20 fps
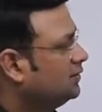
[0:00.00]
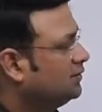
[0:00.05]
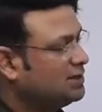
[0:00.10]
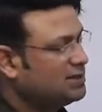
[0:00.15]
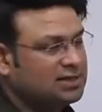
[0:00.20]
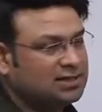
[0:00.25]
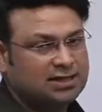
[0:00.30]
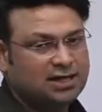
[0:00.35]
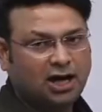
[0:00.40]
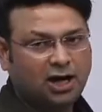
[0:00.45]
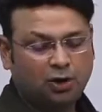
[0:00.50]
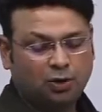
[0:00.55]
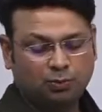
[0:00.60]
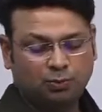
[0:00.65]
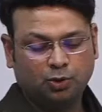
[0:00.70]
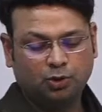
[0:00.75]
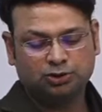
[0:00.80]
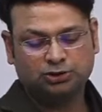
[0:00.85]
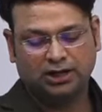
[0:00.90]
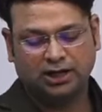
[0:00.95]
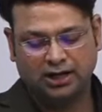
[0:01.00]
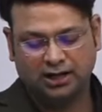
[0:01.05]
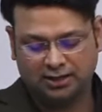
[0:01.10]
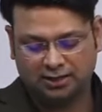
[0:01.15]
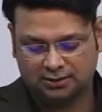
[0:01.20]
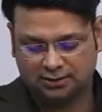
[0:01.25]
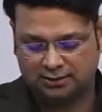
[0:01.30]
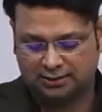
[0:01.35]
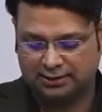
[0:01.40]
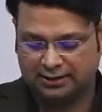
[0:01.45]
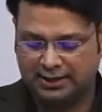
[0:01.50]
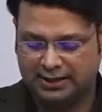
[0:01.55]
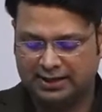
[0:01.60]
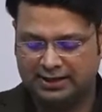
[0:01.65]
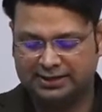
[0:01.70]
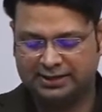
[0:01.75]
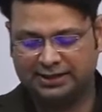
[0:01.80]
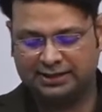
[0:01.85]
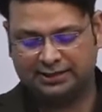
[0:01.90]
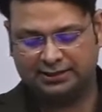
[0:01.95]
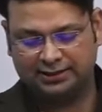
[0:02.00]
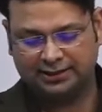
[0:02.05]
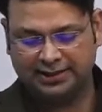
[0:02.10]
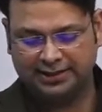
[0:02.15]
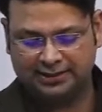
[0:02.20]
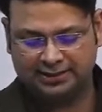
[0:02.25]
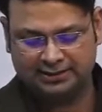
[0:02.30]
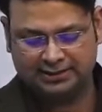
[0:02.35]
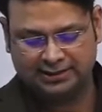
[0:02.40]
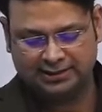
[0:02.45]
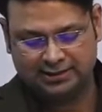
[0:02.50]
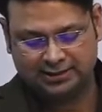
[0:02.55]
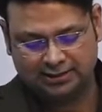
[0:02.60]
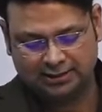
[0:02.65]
this is how both are related, right?